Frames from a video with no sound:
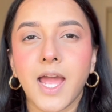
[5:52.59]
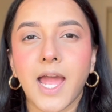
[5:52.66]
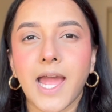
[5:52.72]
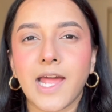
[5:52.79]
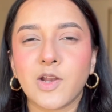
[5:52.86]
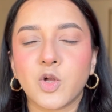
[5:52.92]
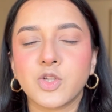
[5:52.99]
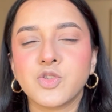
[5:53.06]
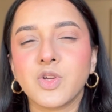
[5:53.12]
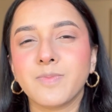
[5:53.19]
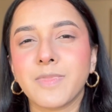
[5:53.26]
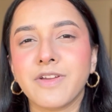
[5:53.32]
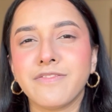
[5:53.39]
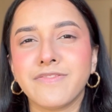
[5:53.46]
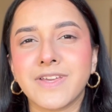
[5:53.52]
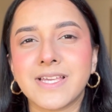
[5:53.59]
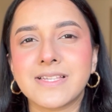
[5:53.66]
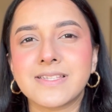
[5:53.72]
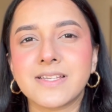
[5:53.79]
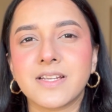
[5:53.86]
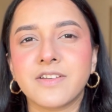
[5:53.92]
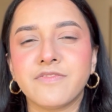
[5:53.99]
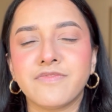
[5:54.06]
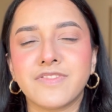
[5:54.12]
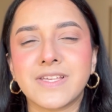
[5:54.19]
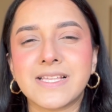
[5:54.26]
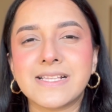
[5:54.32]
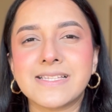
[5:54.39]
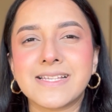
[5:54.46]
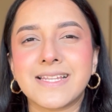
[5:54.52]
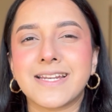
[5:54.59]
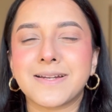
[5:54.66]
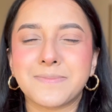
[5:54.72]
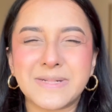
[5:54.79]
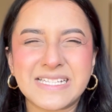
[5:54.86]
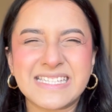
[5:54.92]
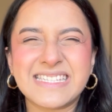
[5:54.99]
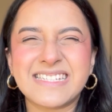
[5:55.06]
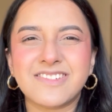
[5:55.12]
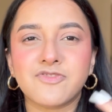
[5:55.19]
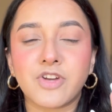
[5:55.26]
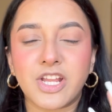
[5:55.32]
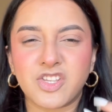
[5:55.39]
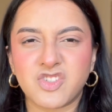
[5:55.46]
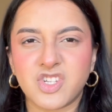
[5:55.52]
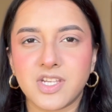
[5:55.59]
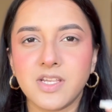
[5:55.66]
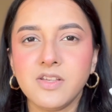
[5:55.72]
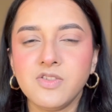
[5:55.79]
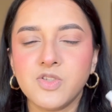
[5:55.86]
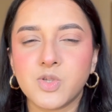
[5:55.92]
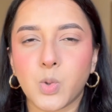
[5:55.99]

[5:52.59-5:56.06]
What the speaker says: and also on my face it feels a little bit stretchy.